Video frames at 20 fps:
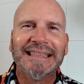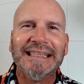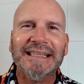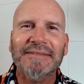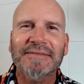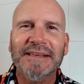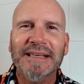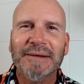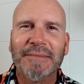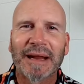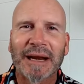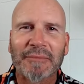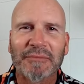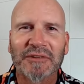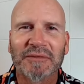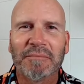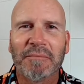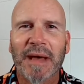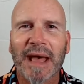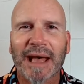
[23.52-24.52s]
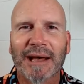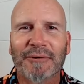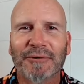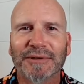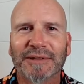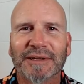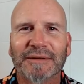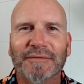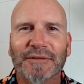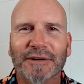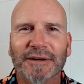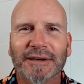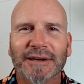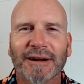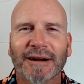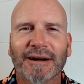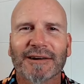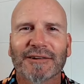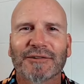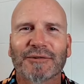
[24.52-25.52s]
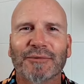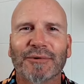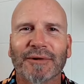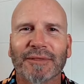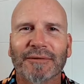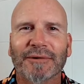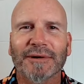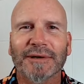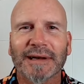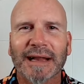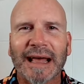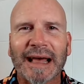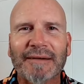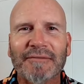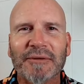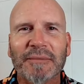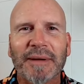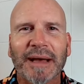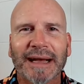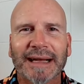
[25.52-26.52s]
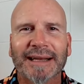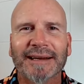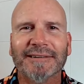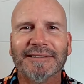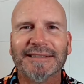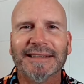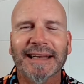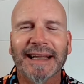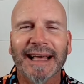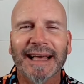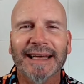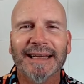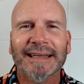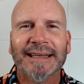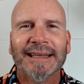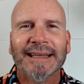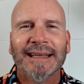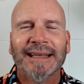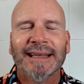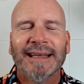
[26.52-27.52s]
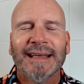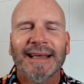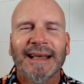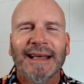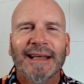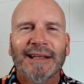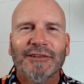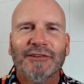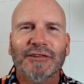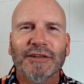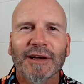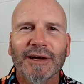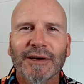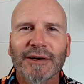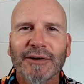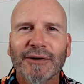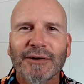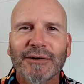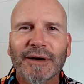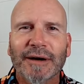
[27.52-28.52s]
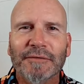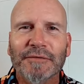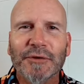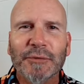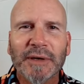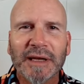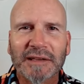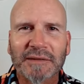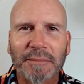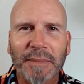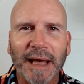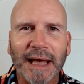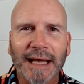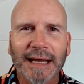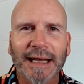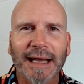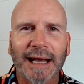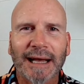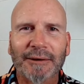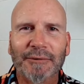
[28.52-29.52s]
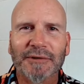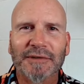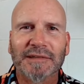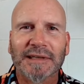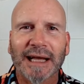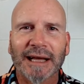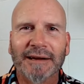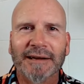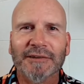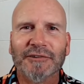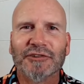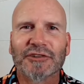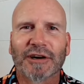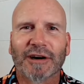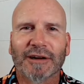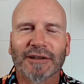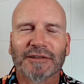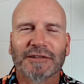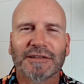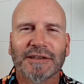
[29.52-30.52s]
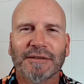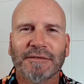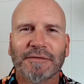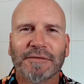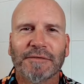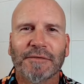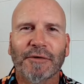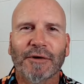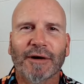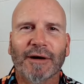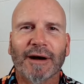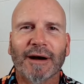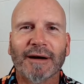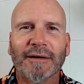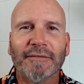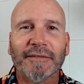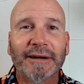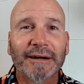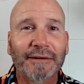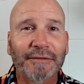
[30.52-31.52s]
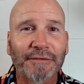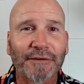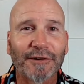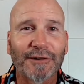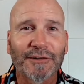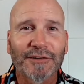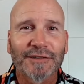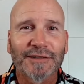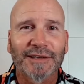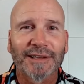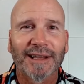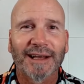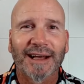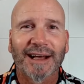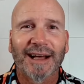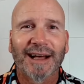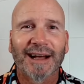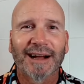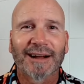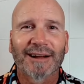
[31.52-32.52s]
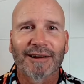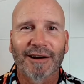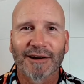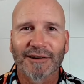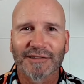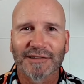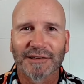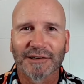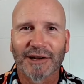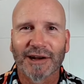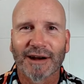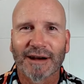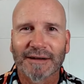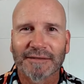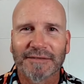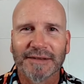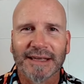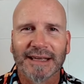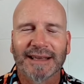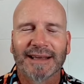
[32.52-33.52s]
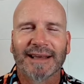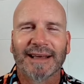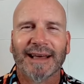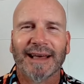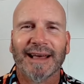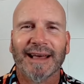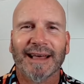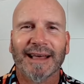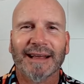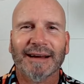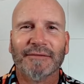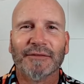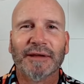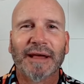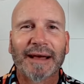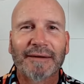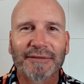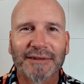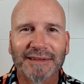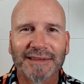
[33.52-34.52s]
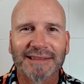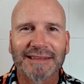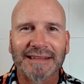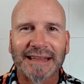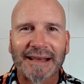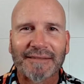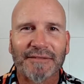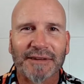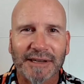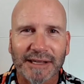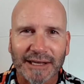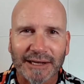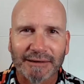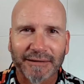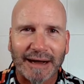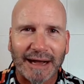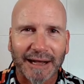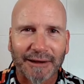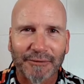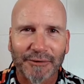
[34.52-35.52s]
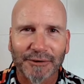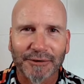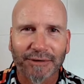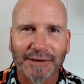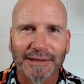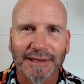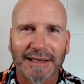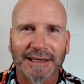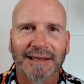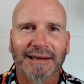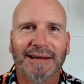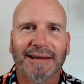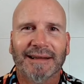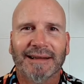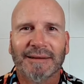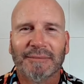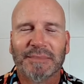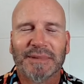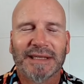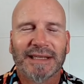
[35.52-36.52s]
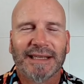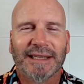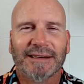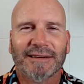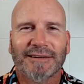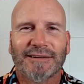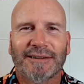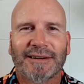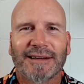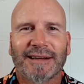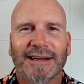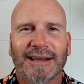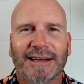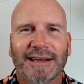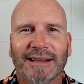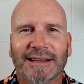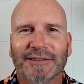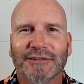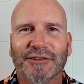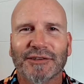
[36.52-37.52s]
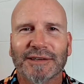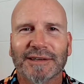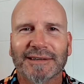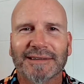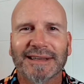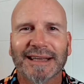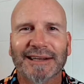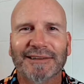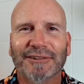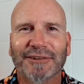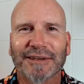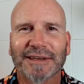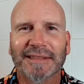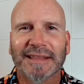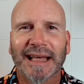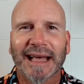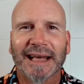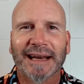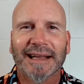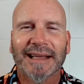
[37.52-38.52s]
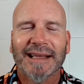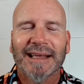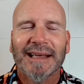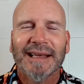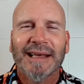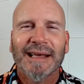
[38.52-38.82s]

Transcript: TV. My name is Matt with Converted Carts. We're thrilled to have you back here today. So a few weeks back, I was down in Charleston for our very first Carts and Coffee. And if you haven't seen that video, I will click it up here so you can take a look at that.